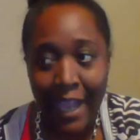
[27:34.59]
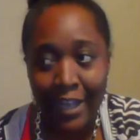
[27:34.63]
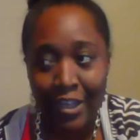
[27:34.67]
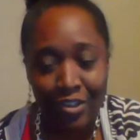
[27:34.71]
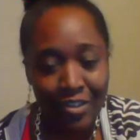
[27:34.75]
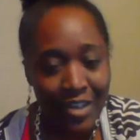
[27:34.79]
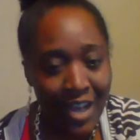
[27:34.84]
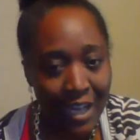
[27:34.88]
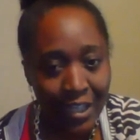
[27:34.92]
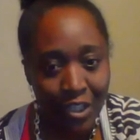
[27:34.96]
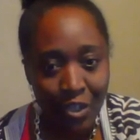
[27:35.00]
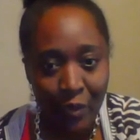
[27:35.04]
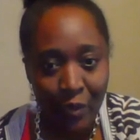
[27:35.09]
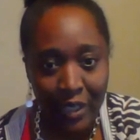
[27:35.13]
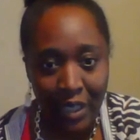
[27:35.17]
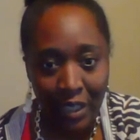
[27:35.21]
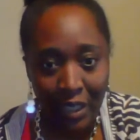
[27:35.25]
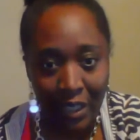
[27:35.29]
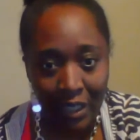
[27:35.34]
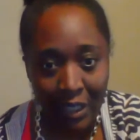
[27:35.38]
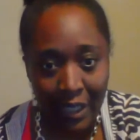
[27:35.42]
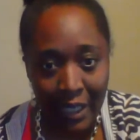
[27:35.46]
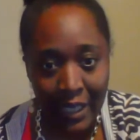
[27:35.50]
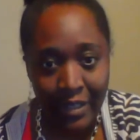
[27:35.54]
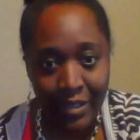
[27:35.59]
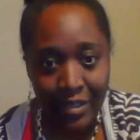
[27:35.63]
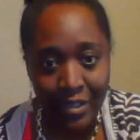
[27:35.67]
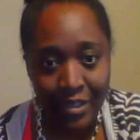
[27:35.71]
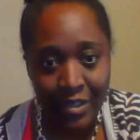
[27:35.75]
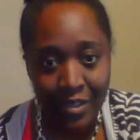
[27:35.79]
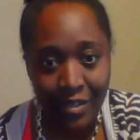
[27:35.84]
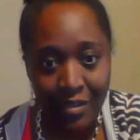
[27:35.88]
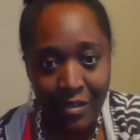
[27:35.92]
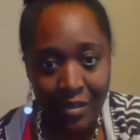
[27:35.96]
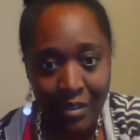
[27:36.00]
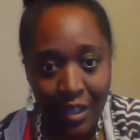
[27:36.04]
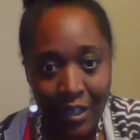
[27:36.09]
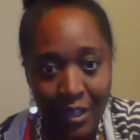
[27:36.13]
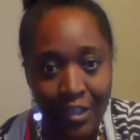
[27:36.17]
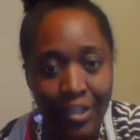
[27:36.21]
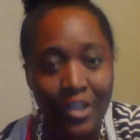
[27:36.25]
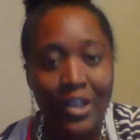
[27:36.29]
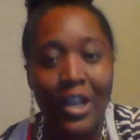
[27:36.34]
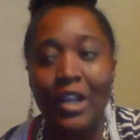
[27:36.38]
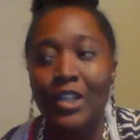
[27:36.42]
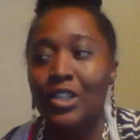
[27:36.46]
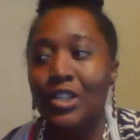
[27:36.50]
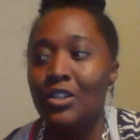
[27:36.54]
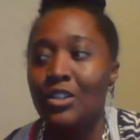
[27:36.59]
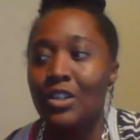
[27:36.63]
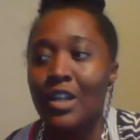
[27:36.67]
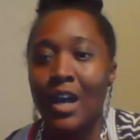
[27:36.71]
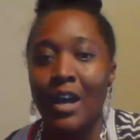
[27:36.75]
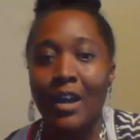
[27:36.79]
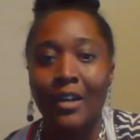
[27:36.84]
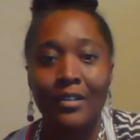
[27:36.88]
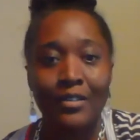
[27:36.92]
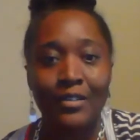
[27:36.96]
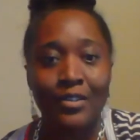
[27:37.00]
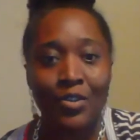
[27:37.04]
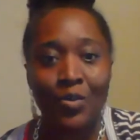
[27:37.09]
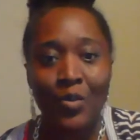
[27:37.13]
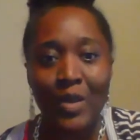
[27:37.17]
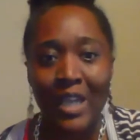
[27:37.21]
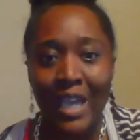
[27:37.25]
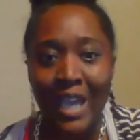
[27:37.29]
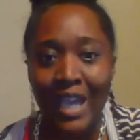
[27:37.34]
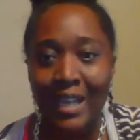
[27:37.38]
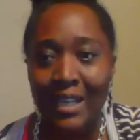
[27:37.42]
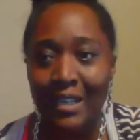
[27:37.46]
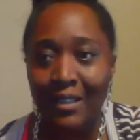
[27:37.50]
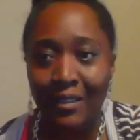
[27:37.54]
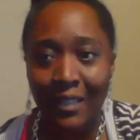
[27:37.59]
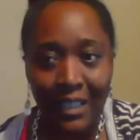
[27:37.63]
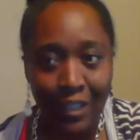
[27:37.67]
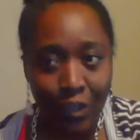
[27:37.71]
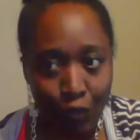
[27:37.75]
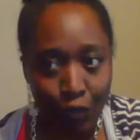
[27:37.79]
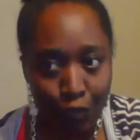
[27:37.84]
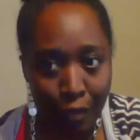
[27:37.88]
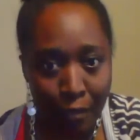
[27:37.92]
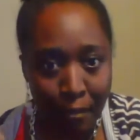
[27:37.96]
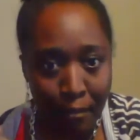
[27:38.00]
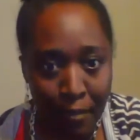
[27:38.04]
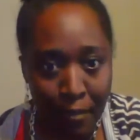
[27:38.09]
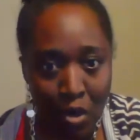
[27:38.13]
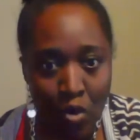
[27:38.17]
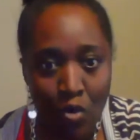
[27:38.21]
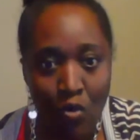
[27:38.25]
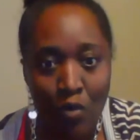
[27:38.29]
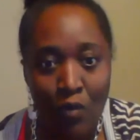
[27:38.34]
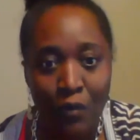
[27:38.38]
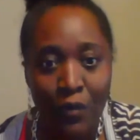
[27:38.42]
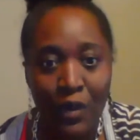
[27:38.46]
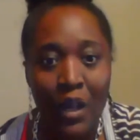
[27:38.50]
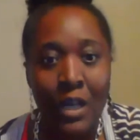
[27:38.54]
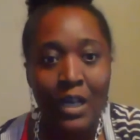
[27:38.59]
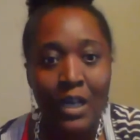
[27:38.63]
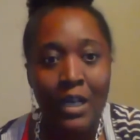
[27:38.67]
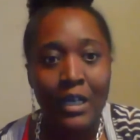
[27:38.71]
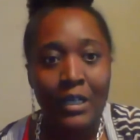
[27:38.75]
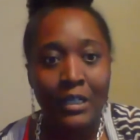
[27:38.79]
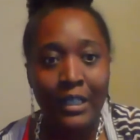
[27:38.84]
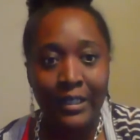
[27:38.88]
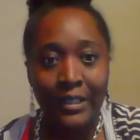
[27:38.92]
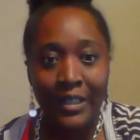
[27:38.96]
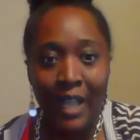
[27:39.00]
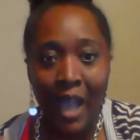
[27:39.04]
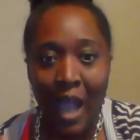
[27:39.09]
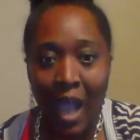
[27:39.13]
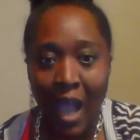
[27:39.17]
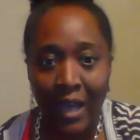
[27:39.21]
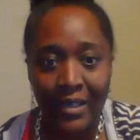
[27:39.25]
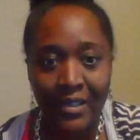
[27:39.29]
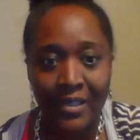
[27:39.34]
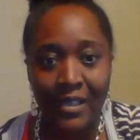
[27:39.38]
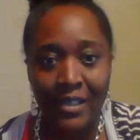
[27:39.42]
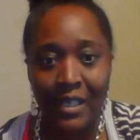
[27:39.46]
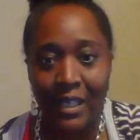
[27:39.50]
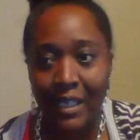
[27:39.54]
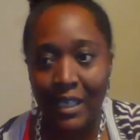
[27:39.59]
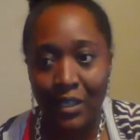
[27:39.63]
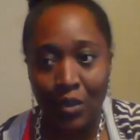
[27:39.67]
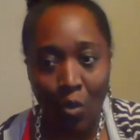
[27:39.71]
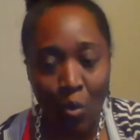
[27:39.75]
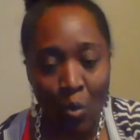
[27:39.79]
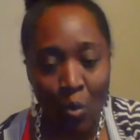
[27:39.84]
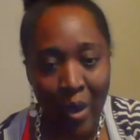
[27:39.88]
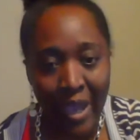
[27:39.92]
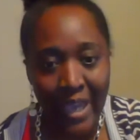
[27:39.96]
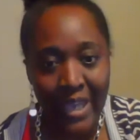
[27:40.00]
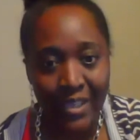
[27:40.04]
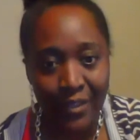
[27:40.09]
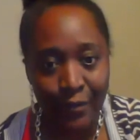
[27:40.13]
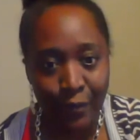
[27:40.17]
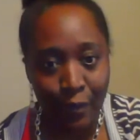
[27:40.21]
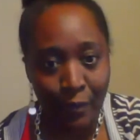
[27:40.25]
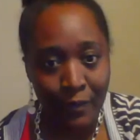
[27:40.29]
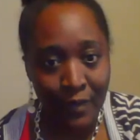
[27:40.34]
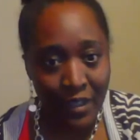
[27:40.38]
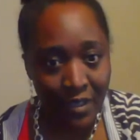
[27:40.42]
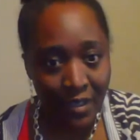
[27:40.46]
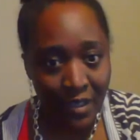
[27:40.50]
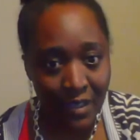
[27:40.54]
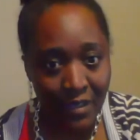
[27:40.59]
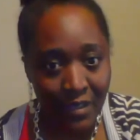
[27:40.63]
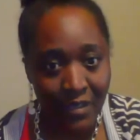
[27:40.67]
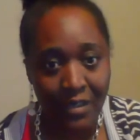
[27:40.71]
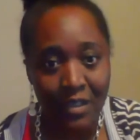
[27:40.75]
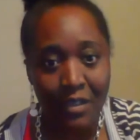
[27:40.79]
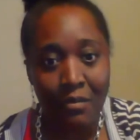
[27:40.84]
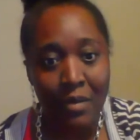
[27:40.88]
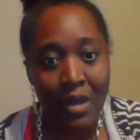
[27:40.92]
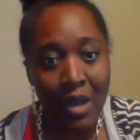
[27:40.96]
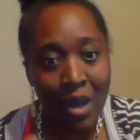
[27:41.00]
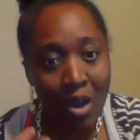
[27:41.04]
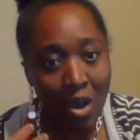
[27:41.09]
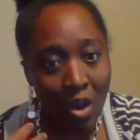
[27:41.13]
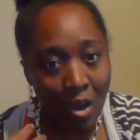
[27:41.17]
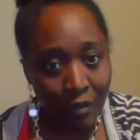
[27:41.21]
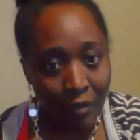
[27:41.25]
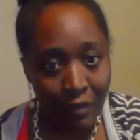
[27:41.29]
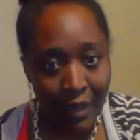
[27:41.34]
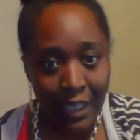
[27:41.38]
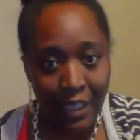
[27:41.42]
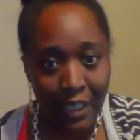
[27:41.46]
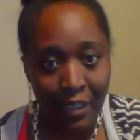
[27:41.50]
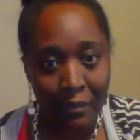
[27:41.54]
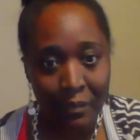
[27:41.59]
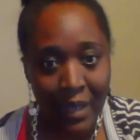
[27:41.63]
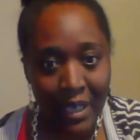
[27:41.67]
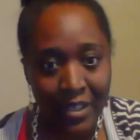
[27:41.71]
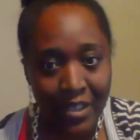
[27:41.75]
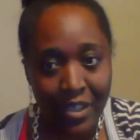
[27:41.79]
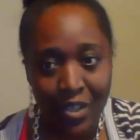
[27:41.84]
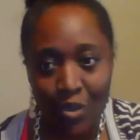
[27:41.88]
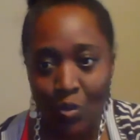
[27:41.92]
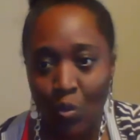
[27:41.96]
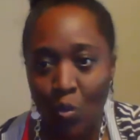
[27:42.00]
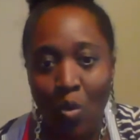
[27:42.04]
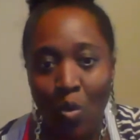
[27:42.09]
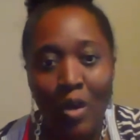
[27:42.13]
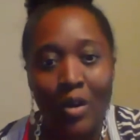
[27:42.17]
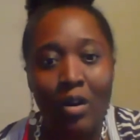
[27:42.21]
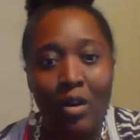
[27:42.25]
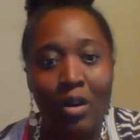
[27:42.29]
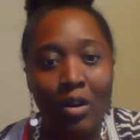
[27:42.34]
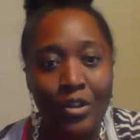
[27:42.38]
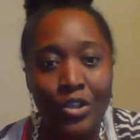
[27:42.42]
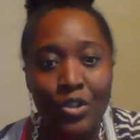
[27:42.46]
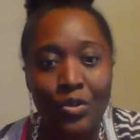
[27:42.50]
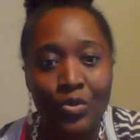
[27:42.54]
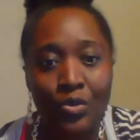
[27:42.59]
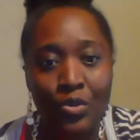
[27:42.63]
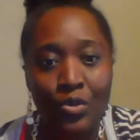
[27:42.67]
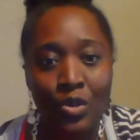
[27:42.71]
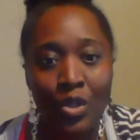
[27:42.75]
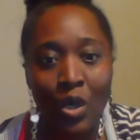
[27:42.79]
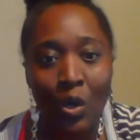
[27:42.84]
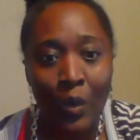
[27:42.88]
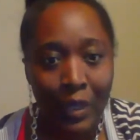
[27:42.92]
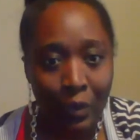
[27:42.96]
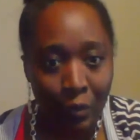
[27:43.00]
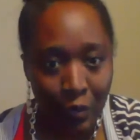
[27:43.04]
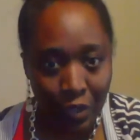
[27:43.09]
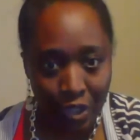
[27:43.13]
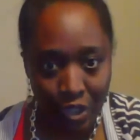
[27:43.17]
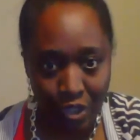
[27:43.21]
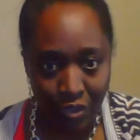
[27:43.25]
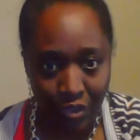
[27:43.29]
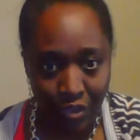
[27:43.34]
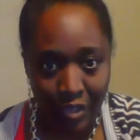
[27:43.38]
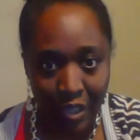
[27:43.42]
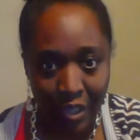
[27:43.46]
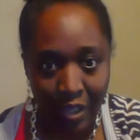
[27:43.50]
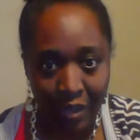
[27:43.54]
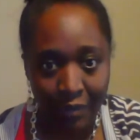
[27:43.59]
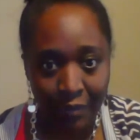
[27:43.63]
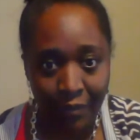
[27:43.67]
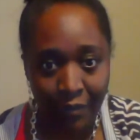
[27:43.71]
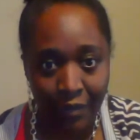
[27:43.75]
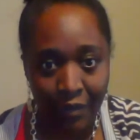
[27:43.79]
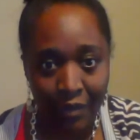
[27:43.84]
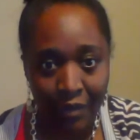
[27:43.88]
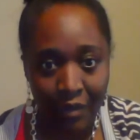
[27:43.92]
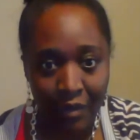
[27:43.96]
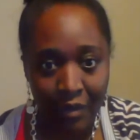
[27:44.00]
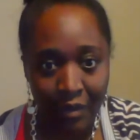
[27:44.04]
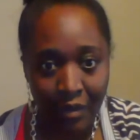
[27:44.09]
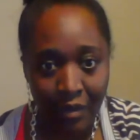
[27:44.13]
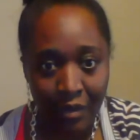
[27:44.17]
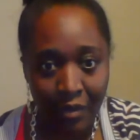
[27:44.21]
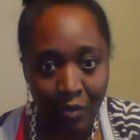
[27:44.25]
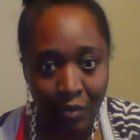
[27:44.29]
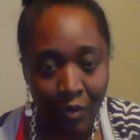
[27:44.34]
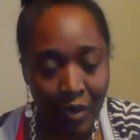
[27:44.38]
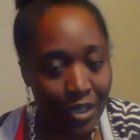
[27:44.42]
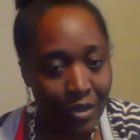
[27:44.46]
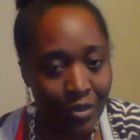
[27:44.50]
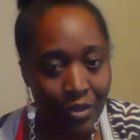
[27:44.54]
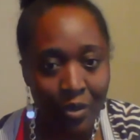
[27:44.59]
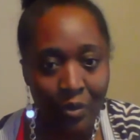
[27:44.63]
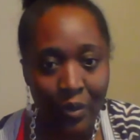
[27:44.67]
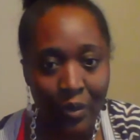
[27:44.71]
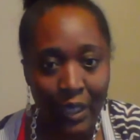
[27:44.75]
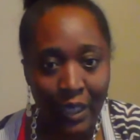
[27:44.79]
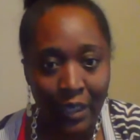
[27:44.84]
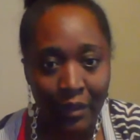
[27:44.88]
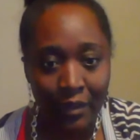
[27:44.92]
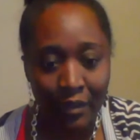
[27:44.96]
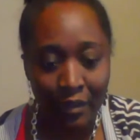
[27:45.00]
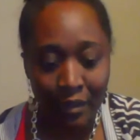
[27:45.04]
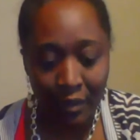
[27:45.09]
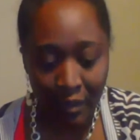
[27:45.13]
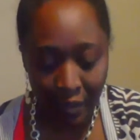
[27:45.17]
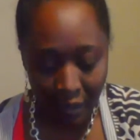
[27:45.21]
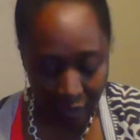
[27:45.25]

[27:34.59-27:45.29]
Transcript: and you're not doing a cleanse, you're not you're not doing anything to remove the toxic and the waste from the system on a regular basis. What are you doing with yourself? What are you doing?